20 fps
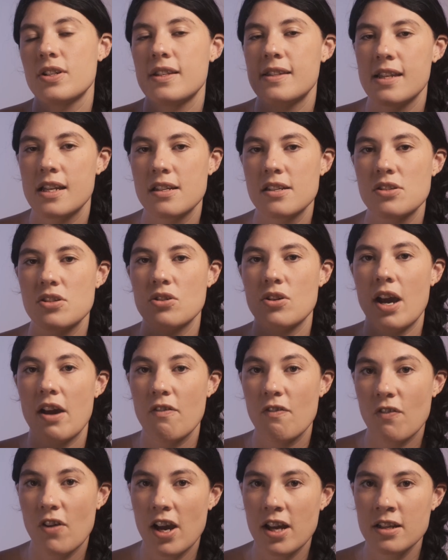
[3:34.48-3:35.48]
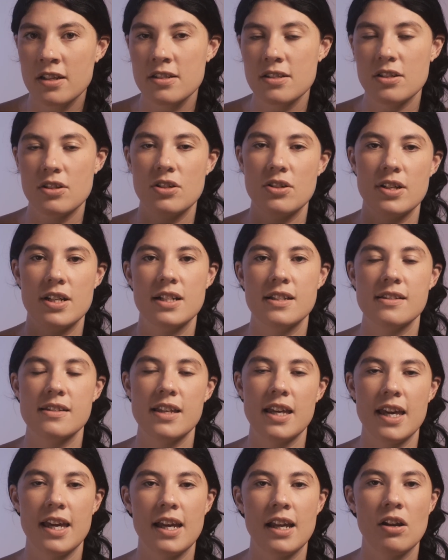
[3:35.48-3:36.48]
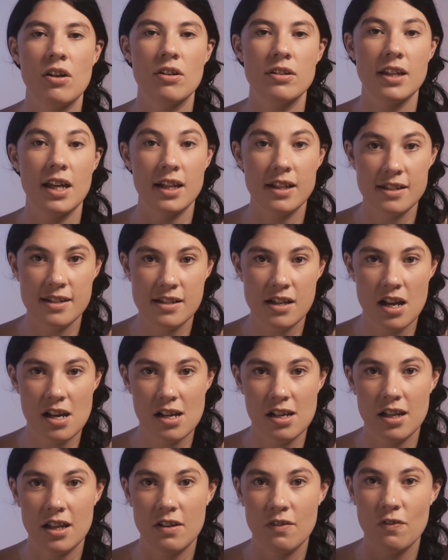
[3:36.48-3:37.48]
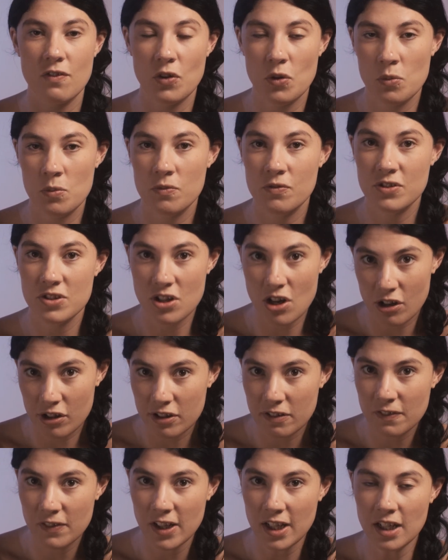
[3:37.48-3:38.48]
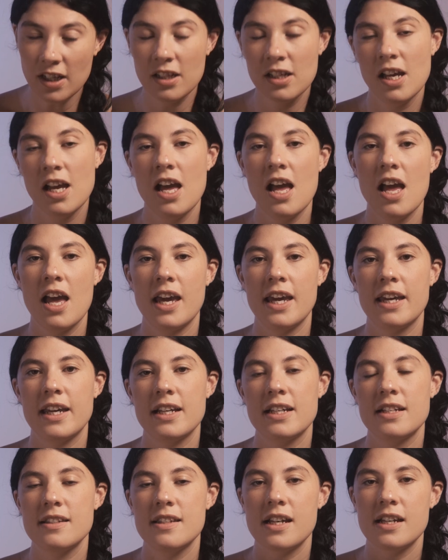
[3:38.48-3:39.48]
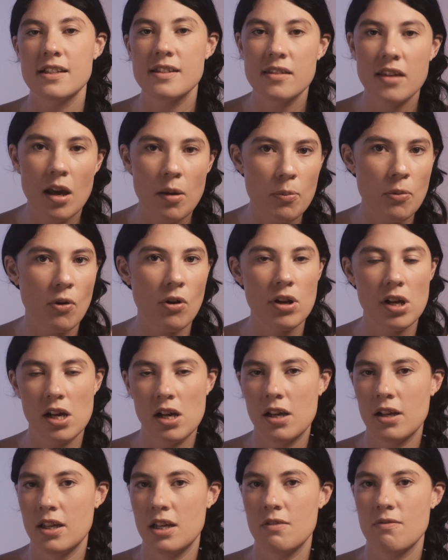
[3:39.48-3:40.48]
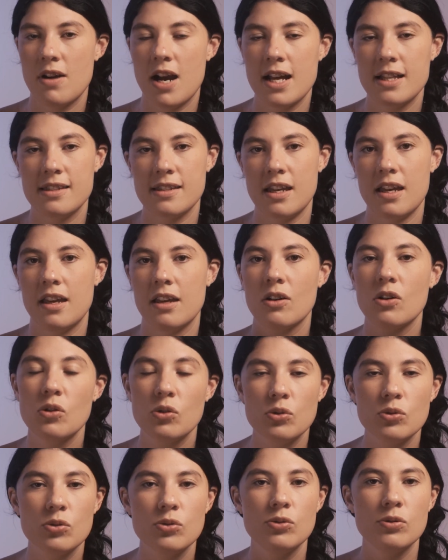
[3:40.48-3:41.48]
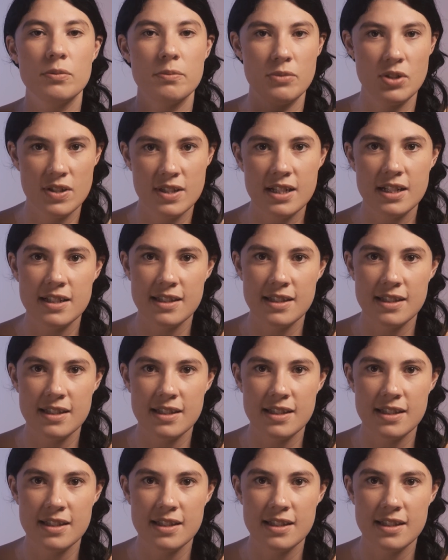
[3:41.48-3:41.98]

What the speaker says: send it to a friend who is keen on getting started in film photography. He is a skateboarder, he writes a cool music